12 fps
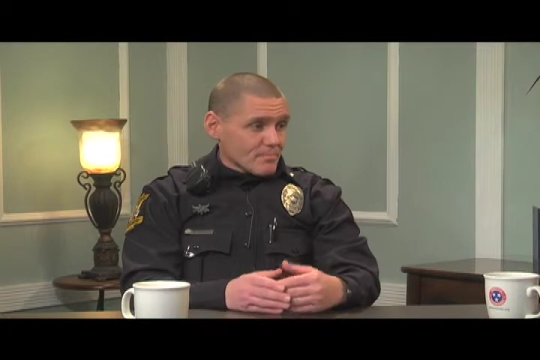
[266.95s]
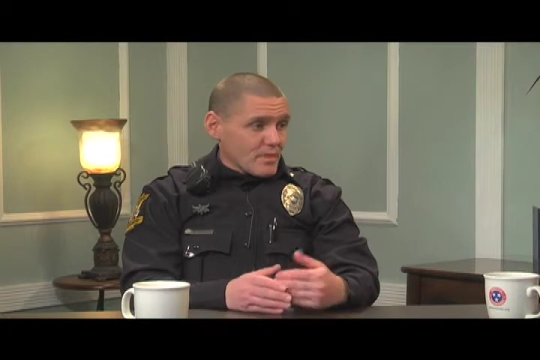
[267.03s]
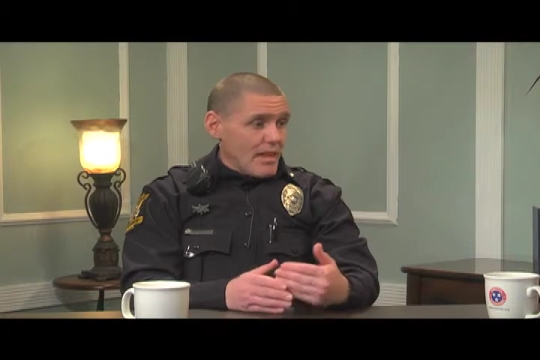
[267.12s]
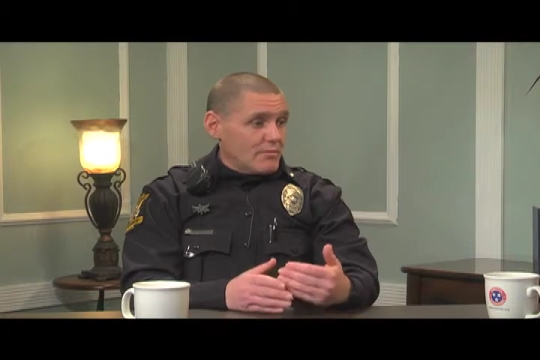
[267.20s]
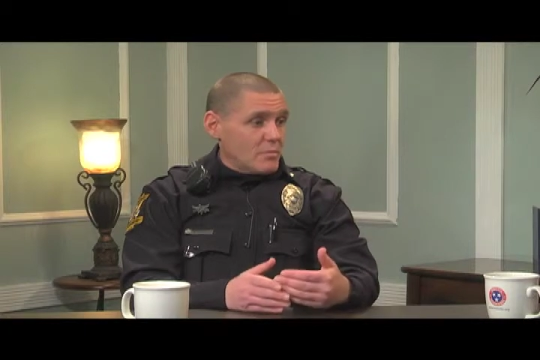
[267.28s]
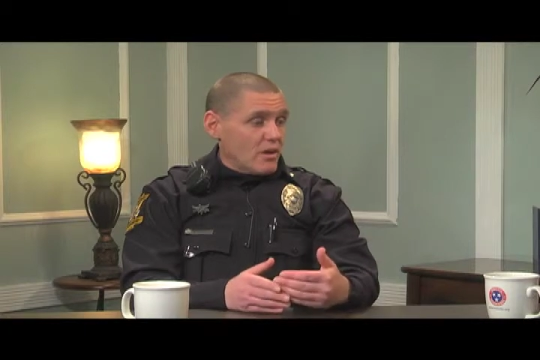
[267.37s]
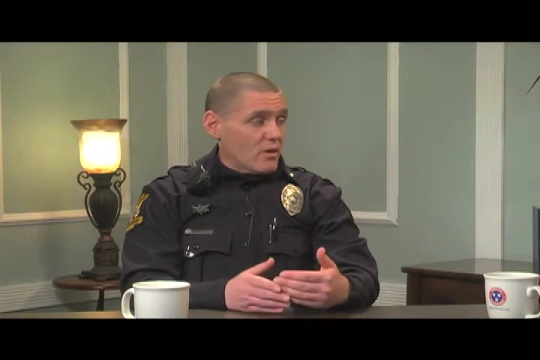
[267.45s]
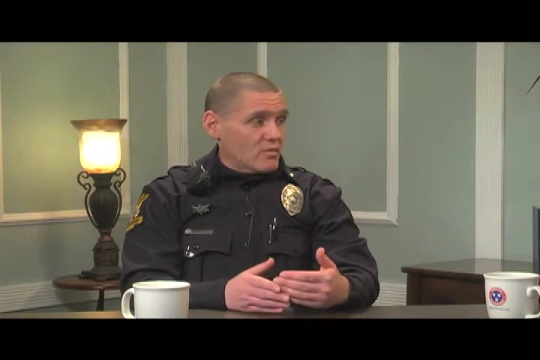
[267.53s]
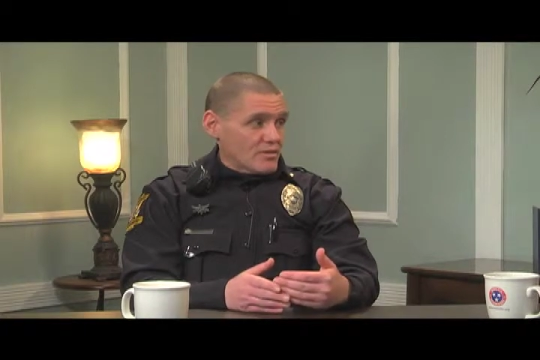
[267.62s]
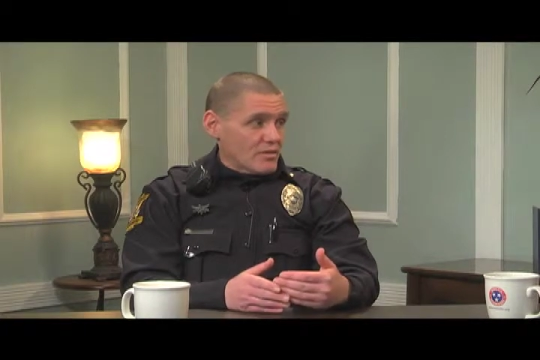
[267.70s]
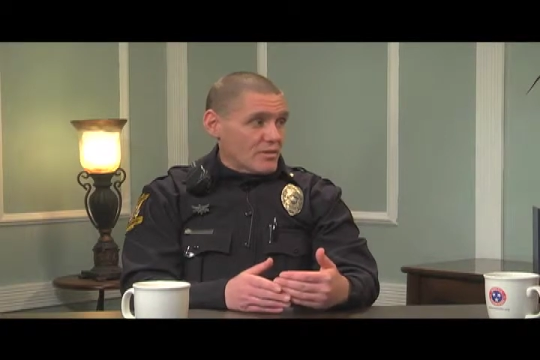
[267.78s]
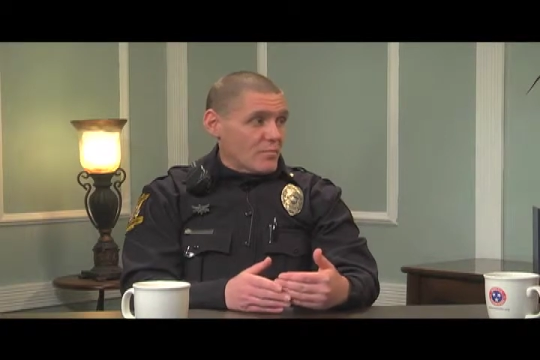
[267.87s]
You have to be an
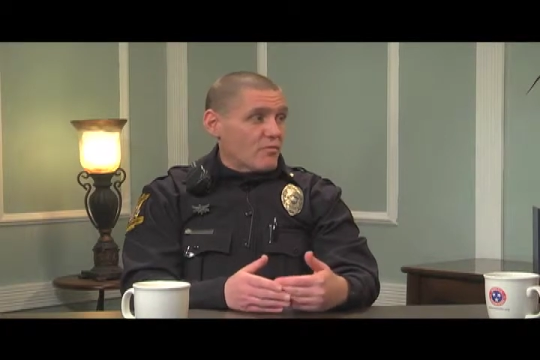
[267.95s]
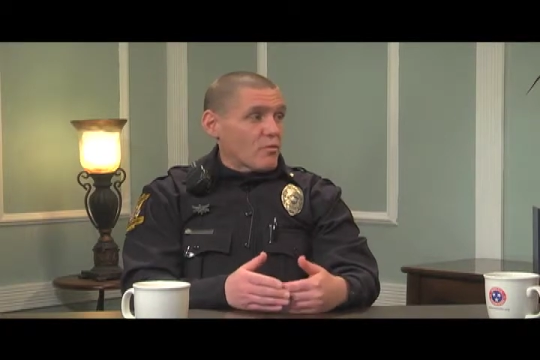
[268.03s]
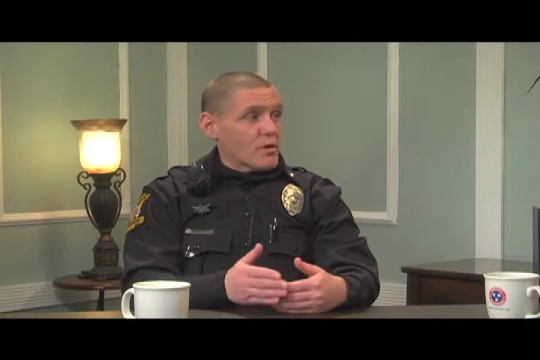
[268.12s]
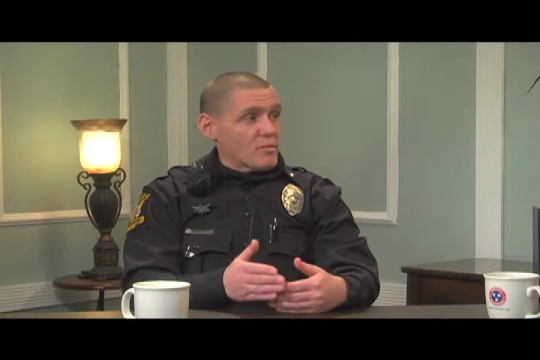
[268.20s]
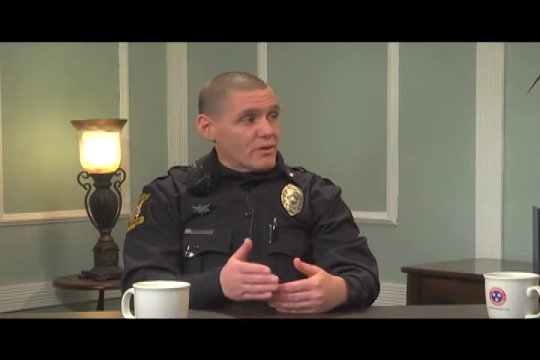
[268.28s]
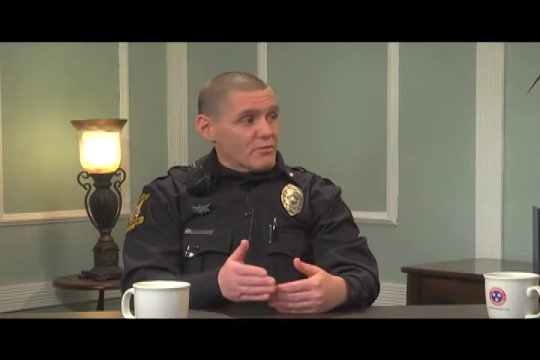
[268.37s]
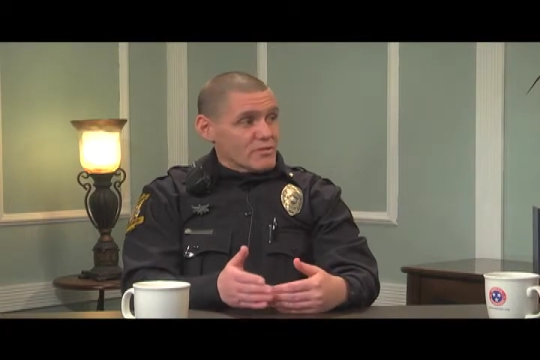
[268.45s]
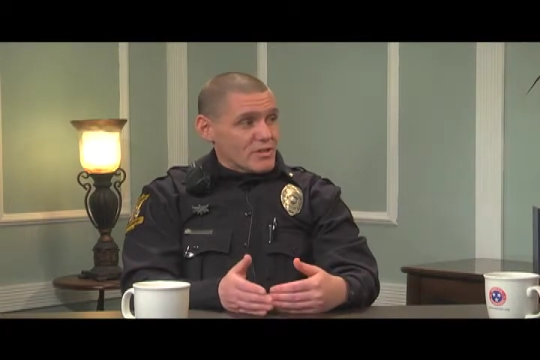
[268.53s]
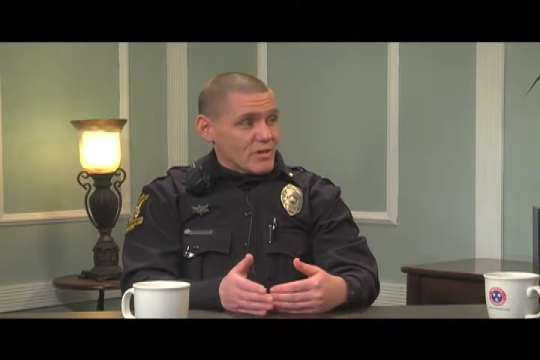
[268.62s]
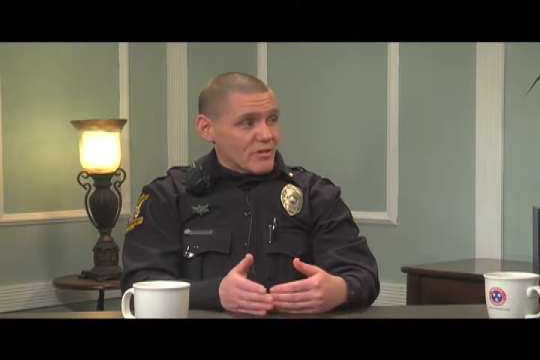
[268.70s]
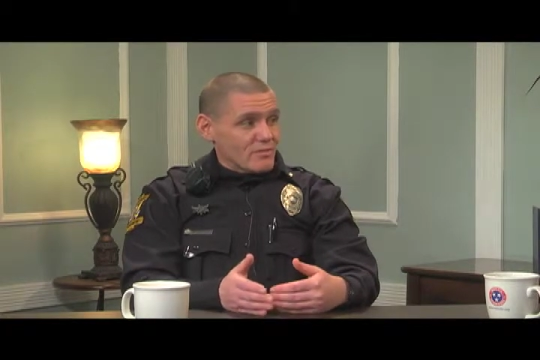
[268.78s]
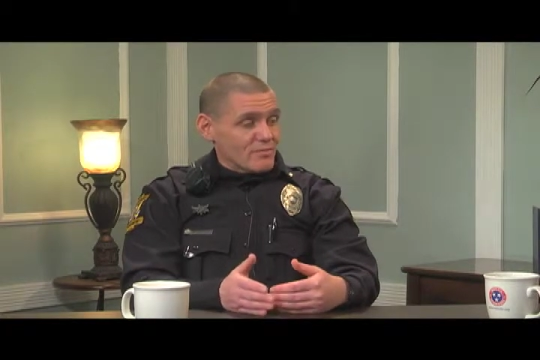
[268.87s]
auxiliary before you can be a
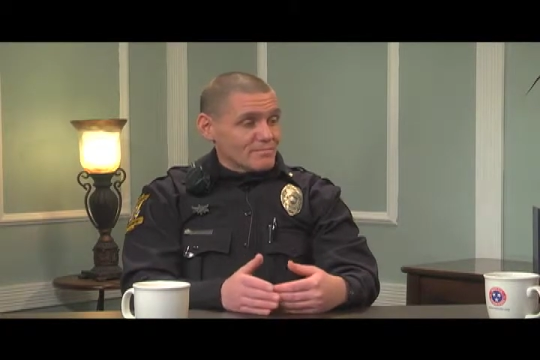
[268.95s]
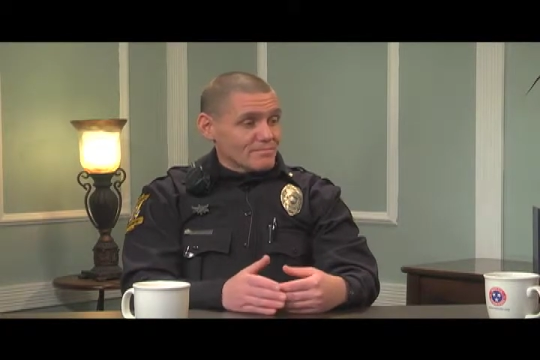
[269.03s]
reserve,